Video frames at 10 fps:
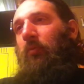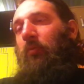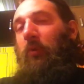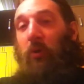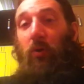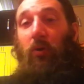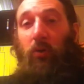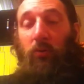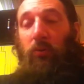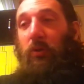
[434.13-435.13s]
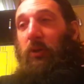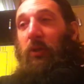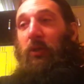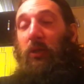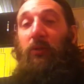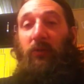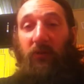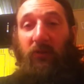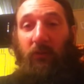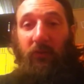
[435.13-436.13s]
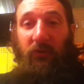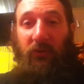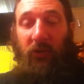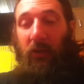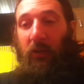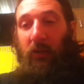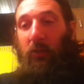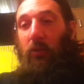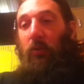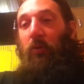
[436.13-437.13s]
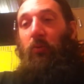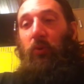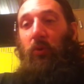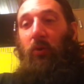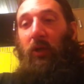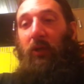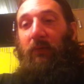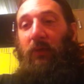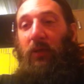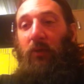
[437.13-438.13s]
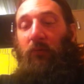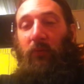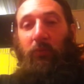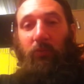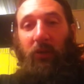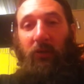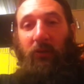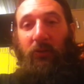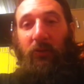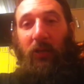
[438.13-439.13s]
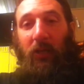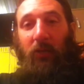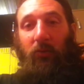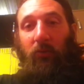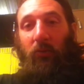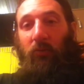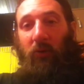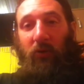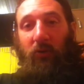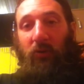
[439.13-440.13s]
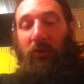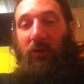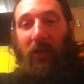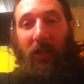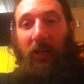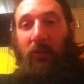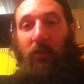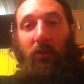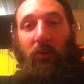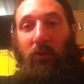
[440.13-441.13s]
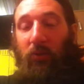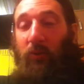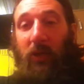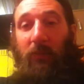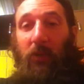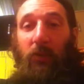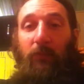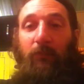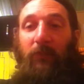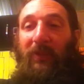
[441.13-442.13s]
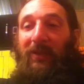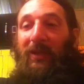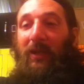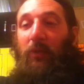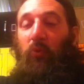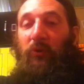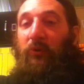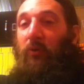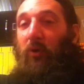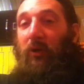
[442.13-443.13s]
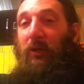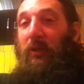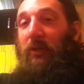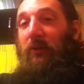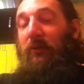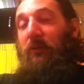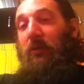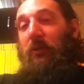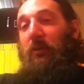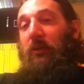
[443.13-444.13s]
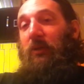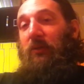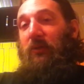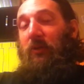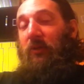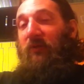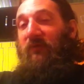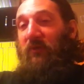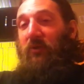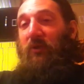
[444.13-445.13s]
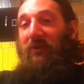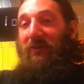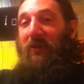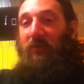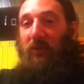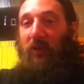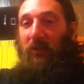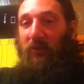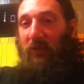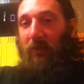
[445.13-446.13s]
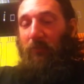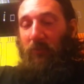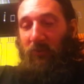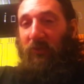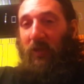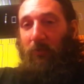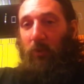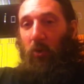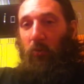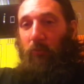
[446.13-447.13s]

we all, in this civil society, we all have a lot of repressed anger, aggression, hate, you name it. And what the target is an officially designated scapegoat,